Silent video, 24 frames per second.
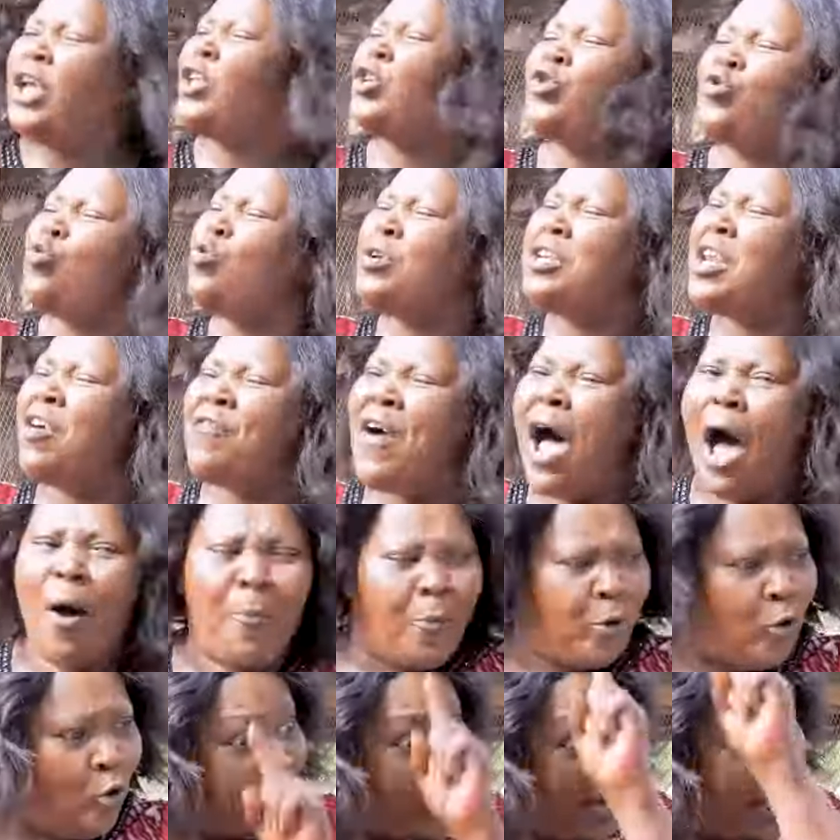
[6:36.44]
It will never
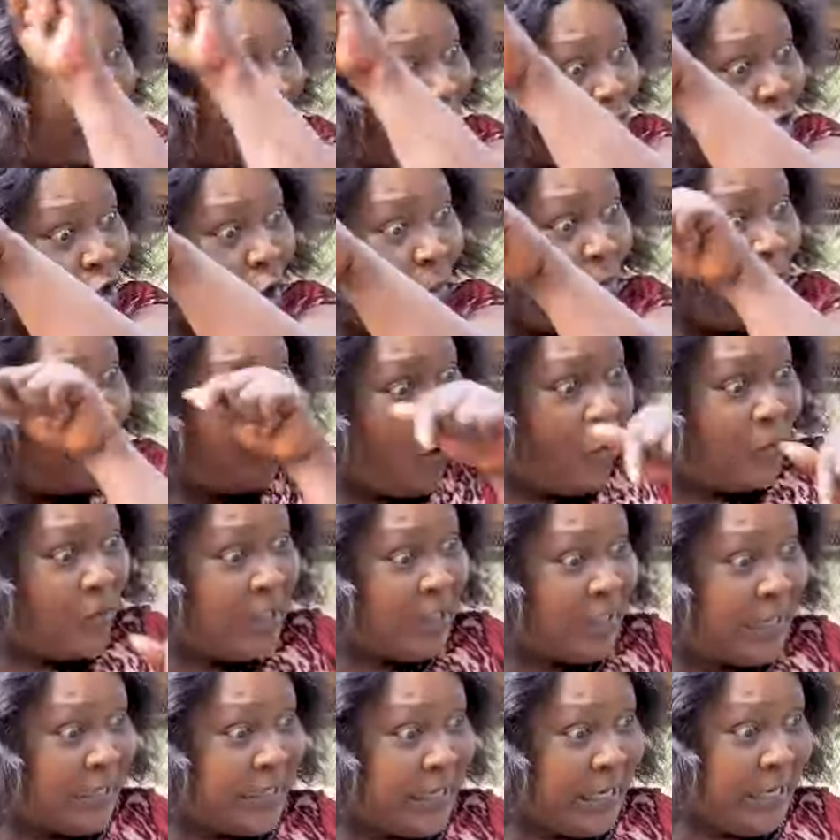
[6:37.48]
happen. You that is just coming
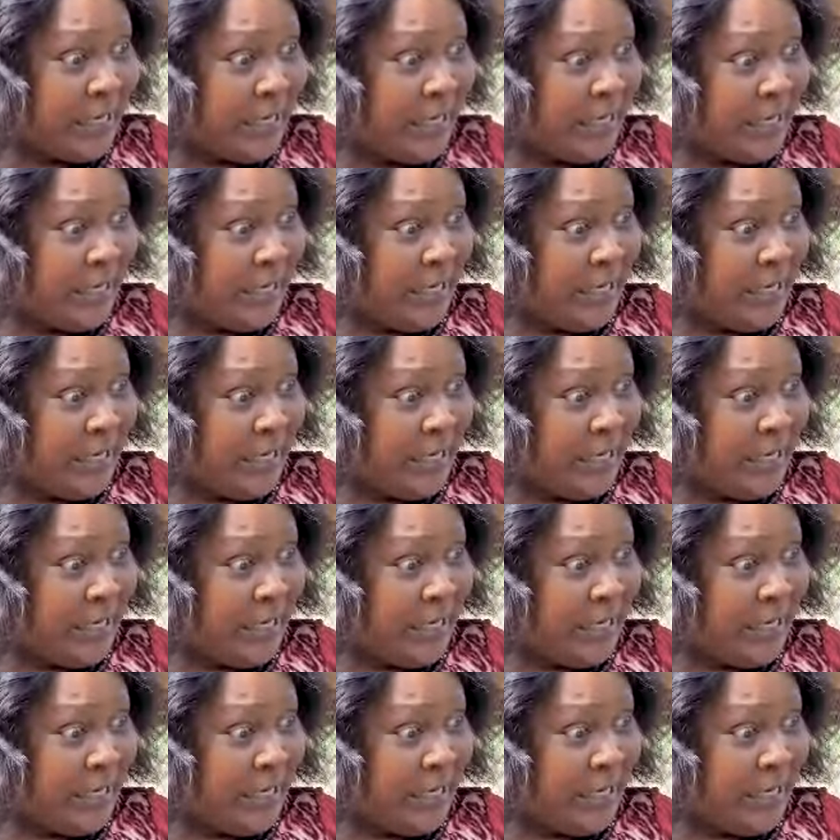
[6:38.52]
from the city.